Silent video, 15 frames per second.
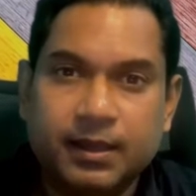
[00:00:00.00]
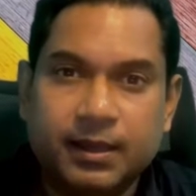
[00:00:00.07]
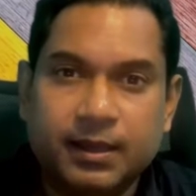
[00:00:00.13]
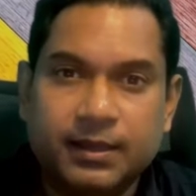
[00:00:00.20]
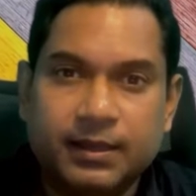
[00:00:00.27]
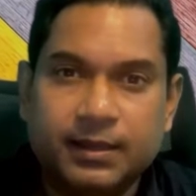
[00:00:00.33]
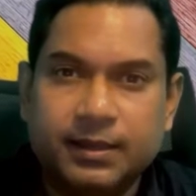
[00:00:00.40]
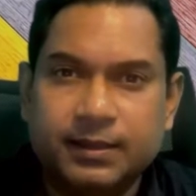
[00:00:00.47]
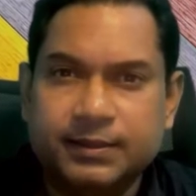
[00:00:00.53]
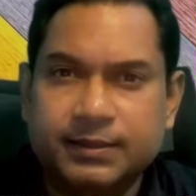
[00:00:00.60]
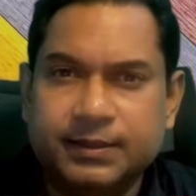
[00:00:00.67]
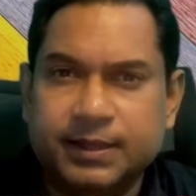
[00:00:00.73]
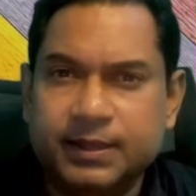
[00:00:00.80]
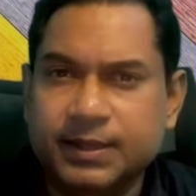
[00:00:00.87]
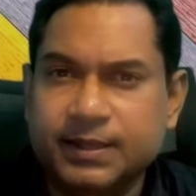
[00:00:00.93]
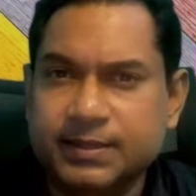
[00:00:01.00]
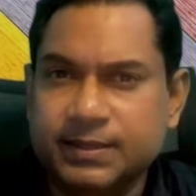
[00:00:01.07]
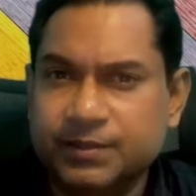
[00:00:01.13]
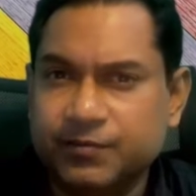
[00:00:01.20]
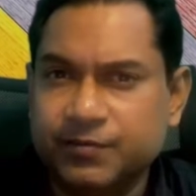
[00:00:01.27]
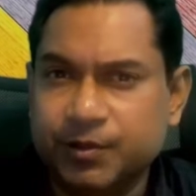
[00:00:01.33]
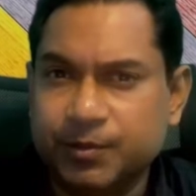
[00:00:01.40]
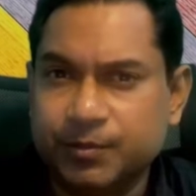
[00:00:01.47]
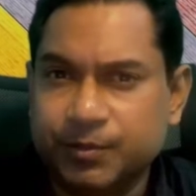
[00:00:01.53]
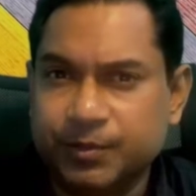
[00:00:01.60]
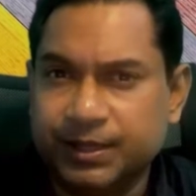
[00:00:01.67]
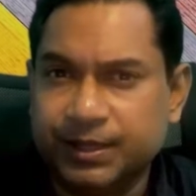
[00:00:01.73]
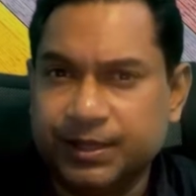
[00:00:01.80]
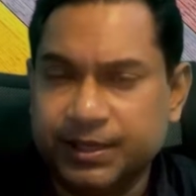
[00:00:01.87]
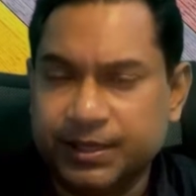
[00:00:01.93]
that is it from
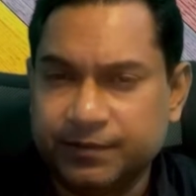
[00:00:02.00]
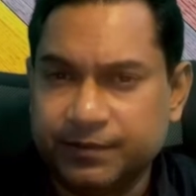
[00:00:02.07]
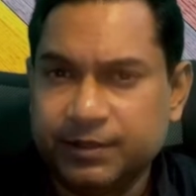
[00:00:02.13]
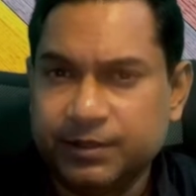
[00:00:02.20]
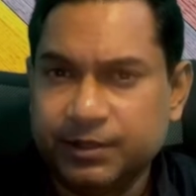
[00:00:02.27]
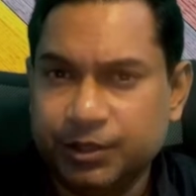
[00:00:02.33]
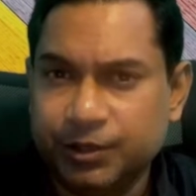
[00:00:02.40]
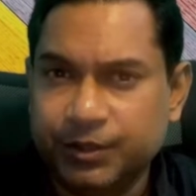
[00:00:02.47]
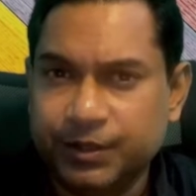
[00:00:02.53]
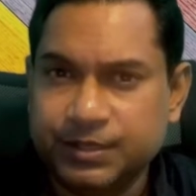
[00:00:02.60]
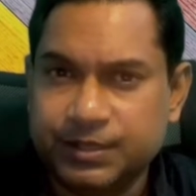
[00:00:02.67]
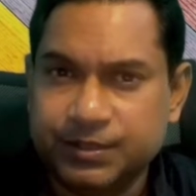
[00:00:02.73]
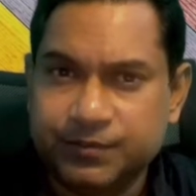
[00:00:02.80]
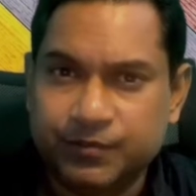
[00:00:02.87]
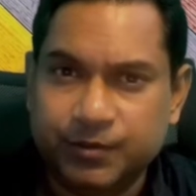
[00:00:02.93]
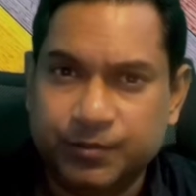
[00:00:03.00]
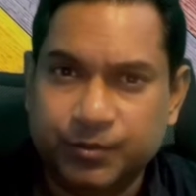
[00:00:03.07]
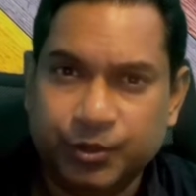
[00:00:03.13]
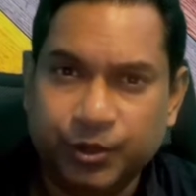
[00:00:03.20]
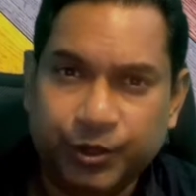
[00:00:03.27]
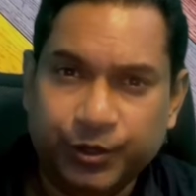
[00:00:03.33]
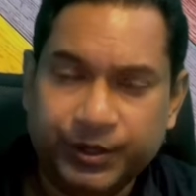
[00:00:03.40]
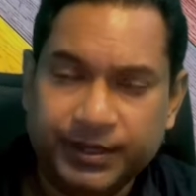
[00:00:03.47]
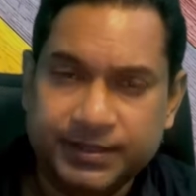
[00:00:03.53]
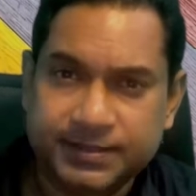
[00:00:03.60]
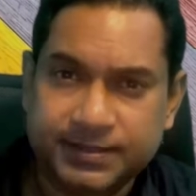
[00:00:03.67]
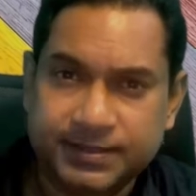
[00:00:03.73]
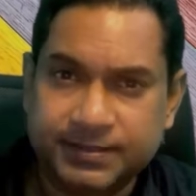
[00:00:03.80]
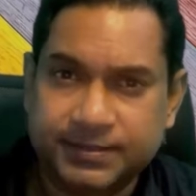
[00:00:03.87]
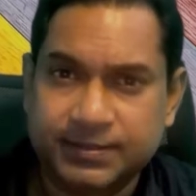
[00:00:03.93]
the devil or is it from God? Is
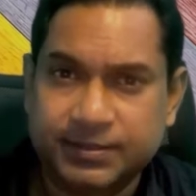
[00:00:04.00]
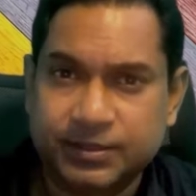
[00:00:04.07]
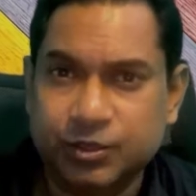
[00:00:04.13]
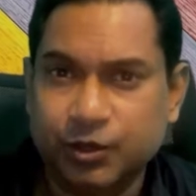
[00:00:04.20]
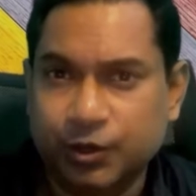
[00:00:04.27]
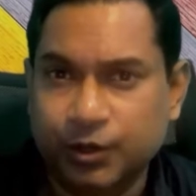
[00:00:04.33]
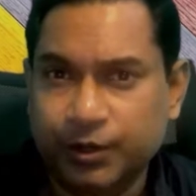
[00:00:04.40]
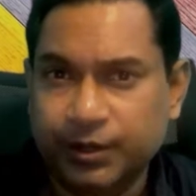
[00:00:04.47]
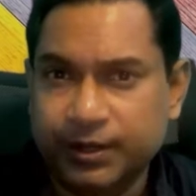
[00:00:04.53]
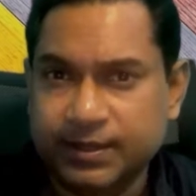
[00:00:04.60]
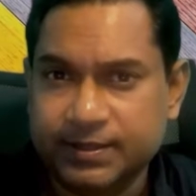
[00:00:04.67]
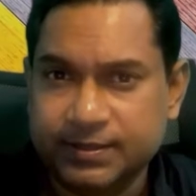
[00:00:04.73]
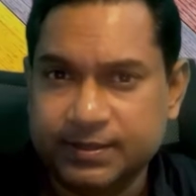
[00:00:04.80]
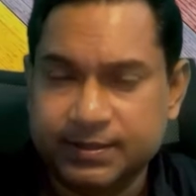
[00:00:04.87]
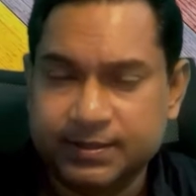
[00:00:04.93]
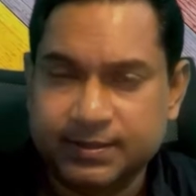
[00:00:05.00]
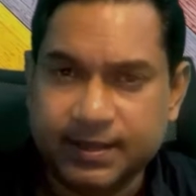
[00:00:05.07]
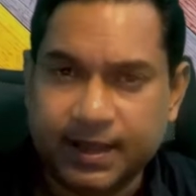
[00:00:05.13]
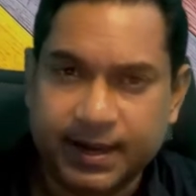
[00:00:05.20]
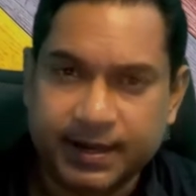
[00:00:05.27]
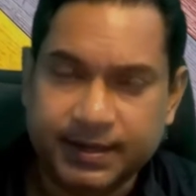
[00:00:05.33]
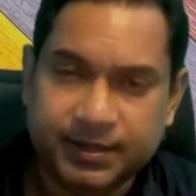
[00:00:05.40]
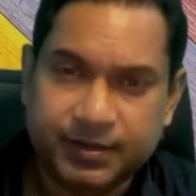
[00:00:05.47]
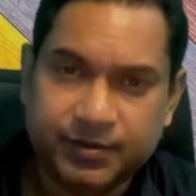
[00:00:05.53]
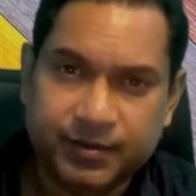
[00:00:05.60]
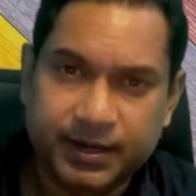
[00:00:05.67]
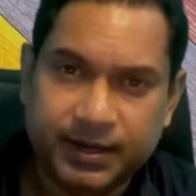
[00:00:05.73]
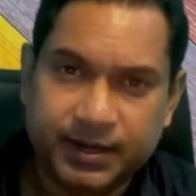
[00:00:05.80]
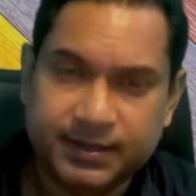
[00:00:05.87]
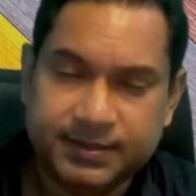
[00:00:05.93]
this God? Is this
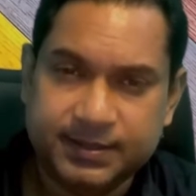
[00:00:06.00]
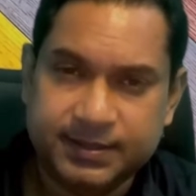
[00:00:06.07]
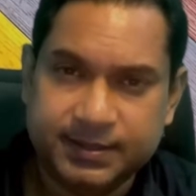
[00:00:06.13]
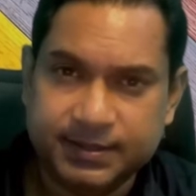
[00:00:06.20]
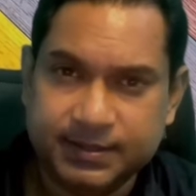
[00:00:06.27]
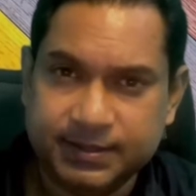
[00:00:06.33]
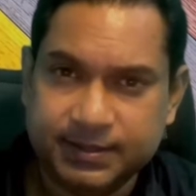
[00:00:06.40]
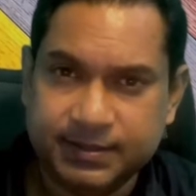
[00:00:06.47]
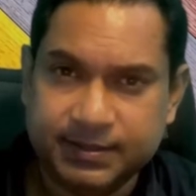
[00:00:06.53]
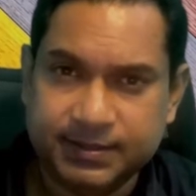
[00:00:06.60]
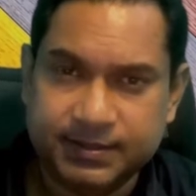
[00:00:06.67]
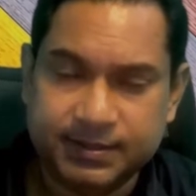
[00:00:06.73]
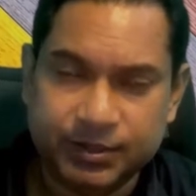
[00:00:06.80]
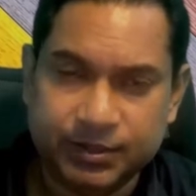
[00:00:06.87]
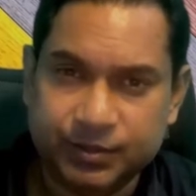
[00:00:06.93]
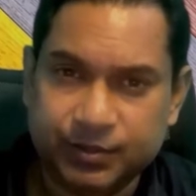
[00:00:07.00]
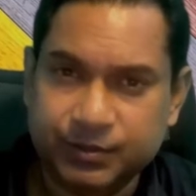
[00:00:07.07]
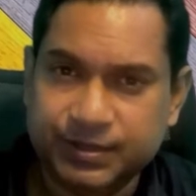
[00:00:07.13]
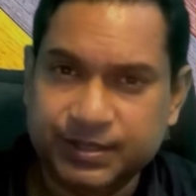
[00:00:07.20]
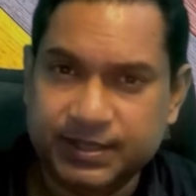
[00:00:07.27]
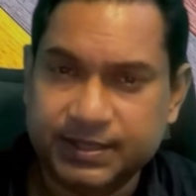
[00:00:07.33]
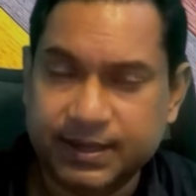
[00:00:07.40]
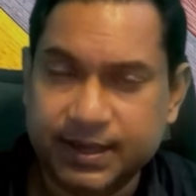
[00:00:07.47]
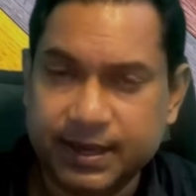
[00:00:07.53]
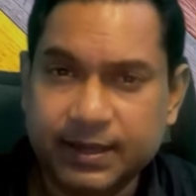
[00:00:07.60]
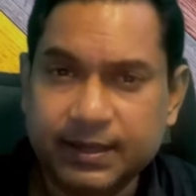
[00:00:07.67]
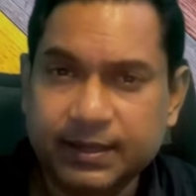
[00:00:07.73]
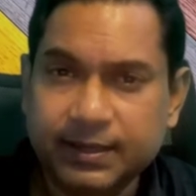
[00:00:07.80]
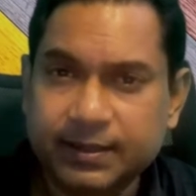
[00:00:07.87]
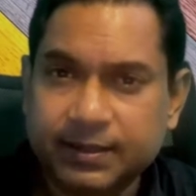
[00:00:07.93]
antichrist? Is this,
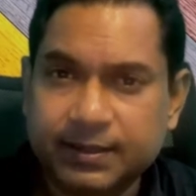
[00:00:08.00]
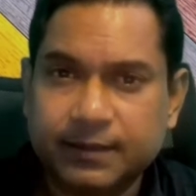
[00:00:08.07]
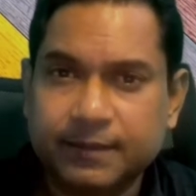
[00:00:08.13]
satanic?